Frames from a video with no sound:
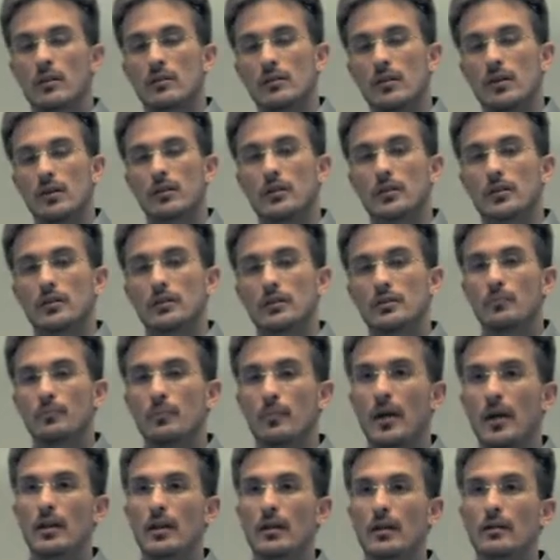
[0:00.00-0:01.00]
there is
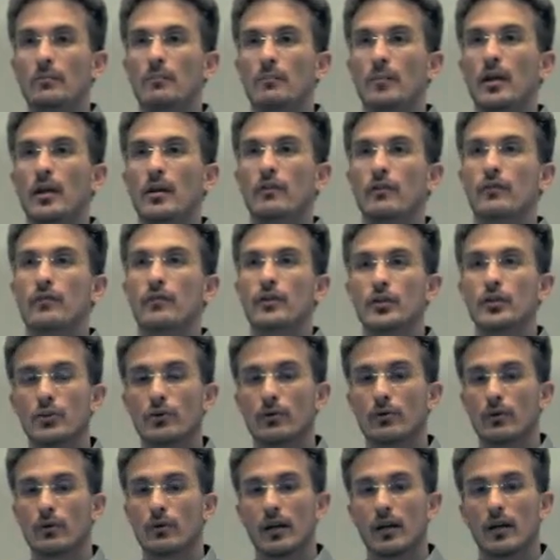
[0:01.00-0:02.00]
many
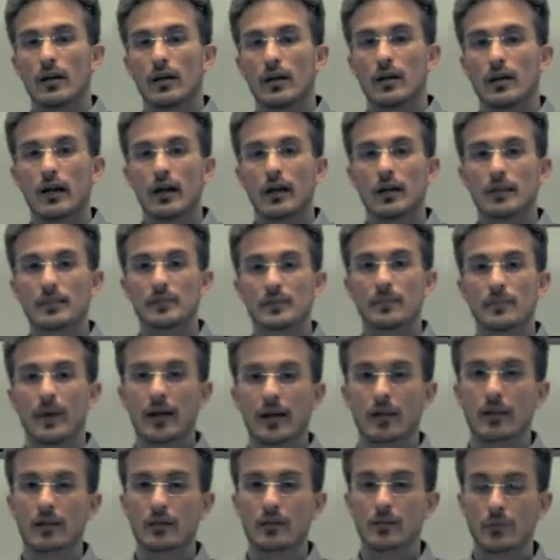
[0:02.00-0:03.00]
beneficial
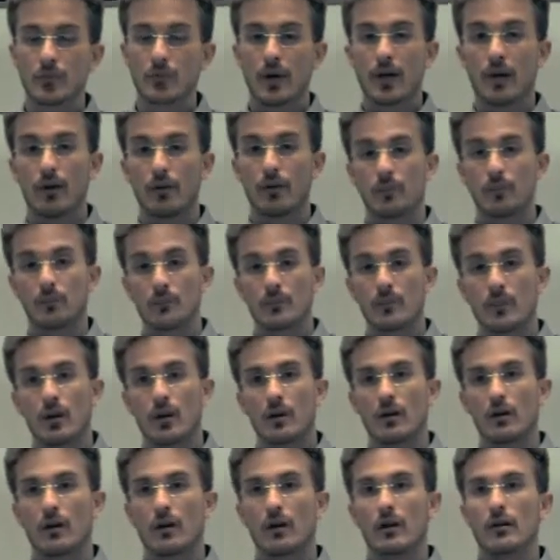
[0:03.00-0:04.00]
aspect as well.
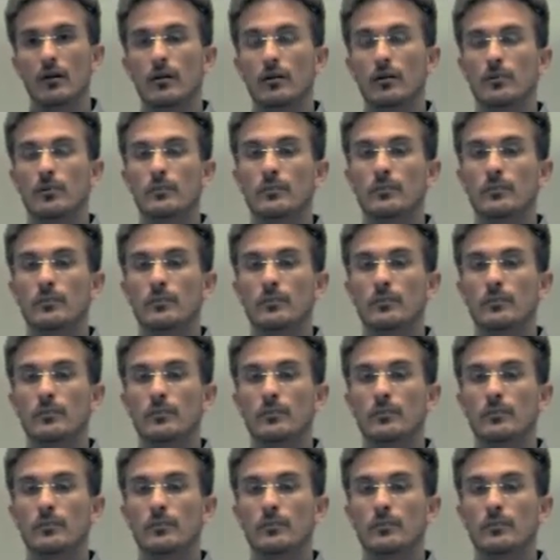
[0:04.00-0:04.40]
Um,